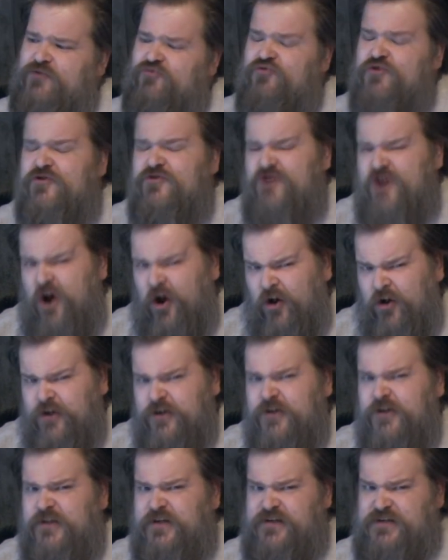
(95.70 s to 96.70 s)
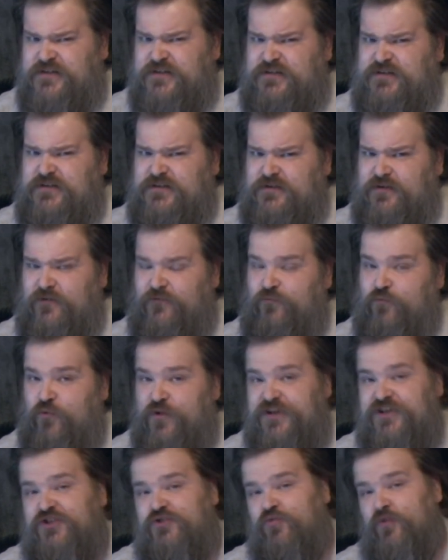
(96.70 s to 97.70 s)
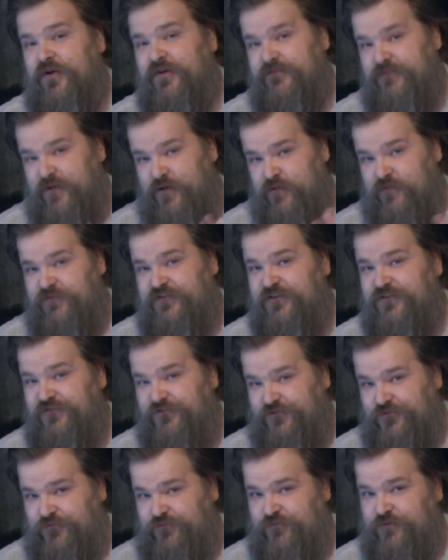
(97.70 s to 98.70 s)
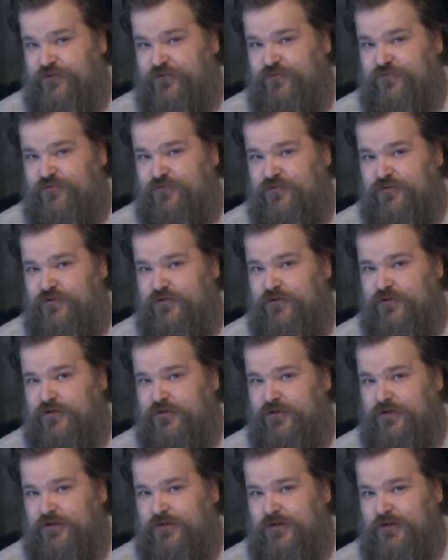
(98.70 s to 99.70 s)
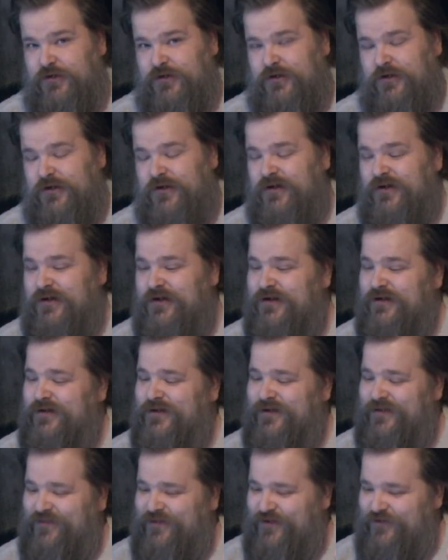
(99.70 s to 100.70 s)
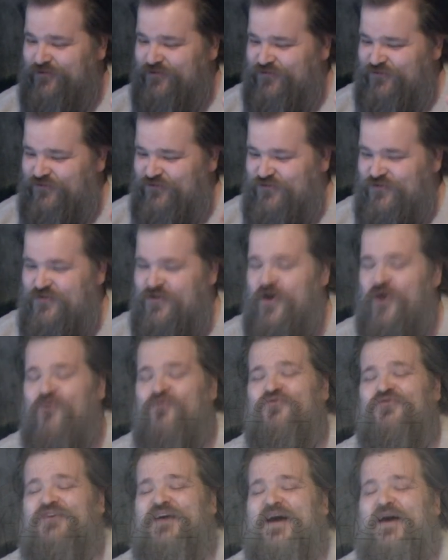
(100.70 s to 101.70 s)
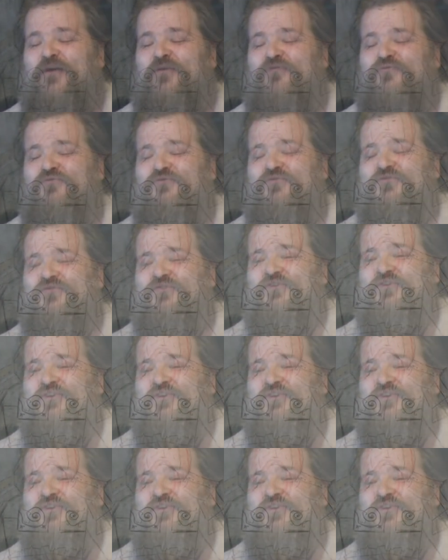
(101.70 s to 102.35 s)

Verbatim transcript: Regardless of which one of those is true, there is no doubt